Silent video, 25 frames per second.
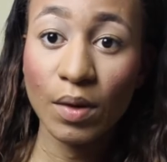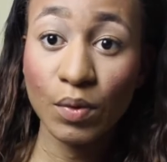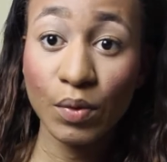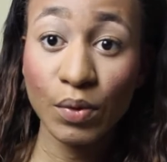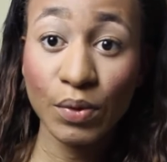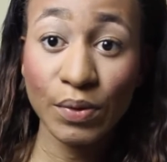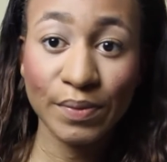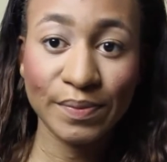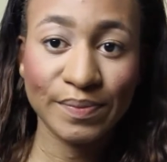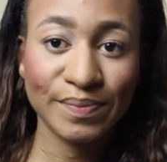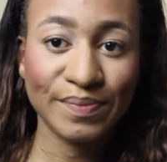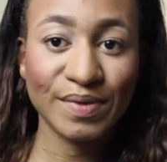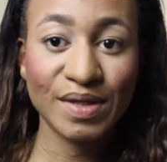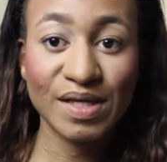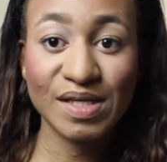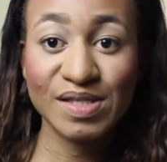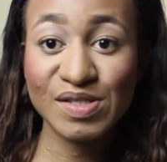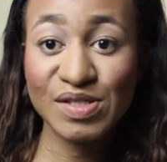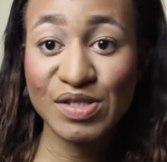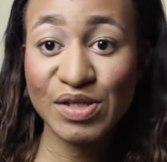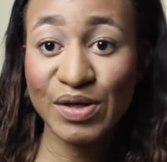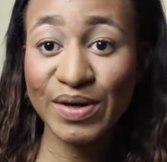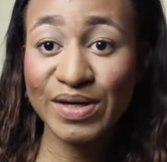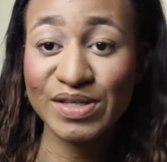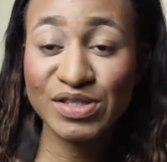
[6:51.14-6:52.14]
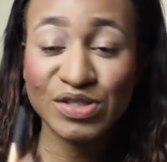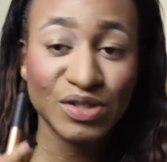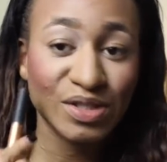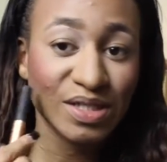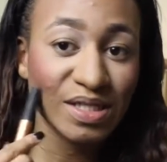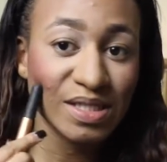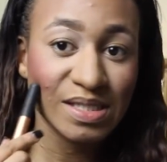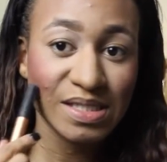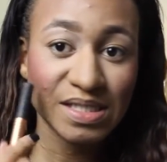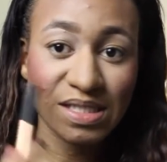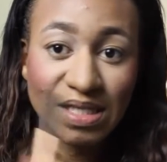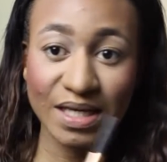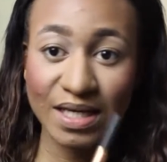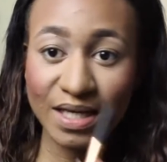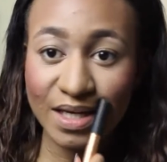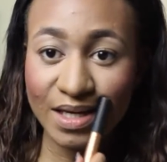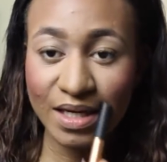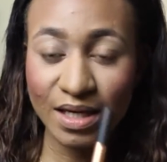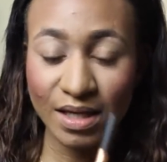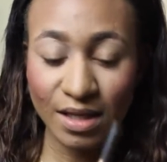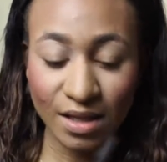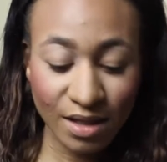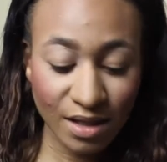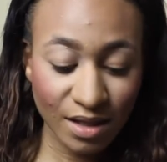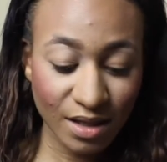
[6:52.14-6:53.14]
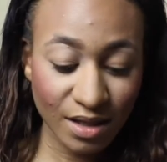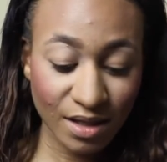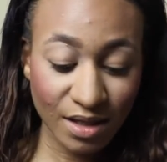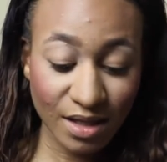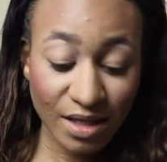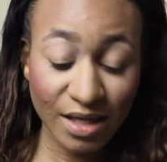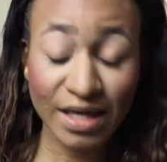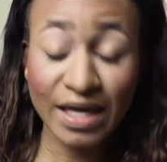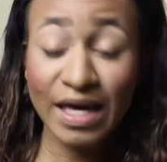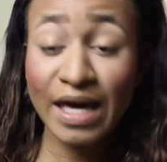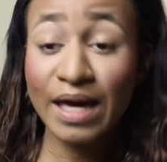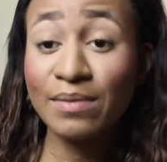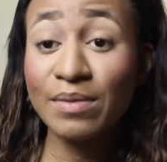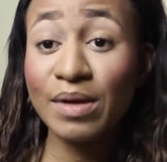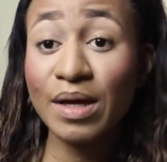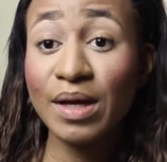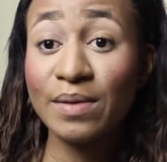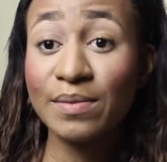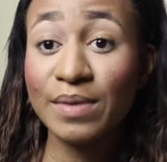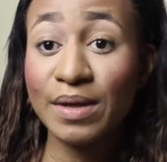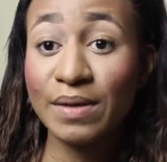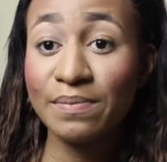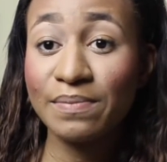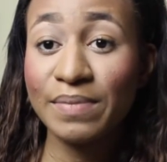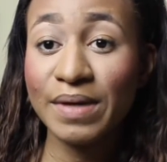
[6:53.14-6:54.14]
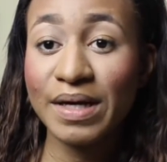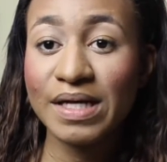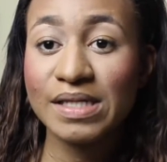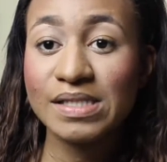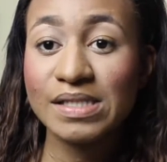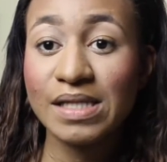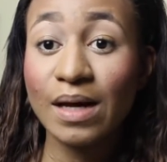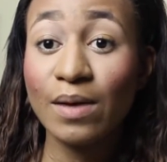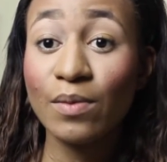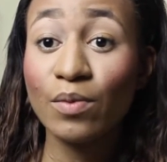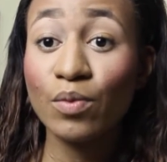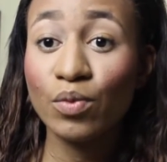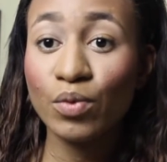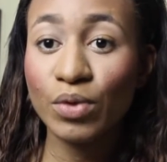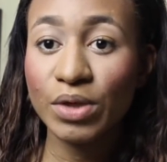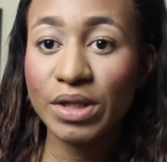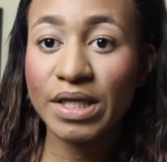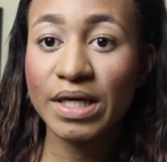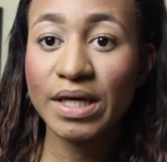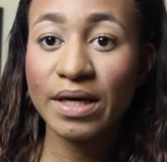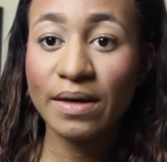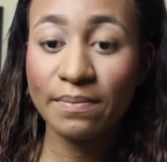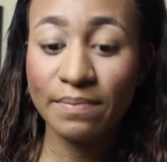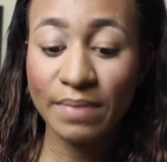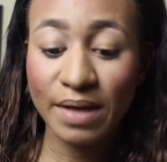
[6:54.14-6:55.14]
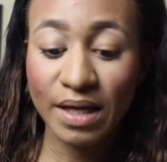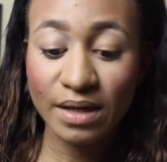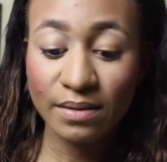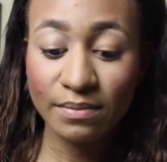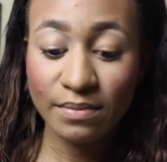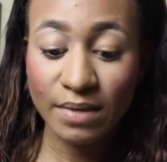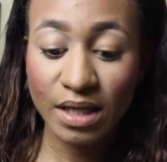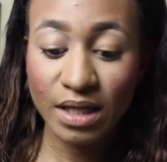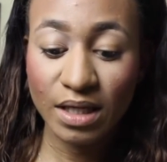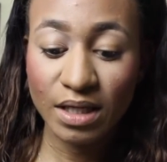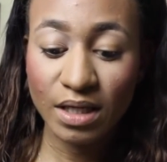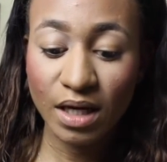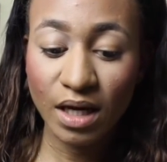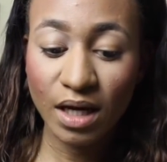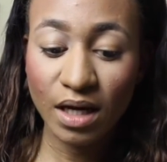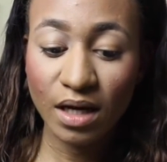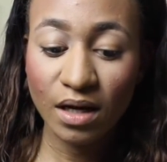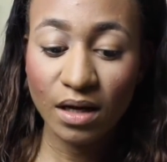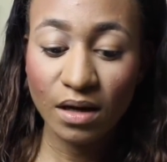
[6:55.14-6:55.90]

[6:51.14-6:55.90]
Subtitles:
Woo. And so as you can see, it picks up really good pigment.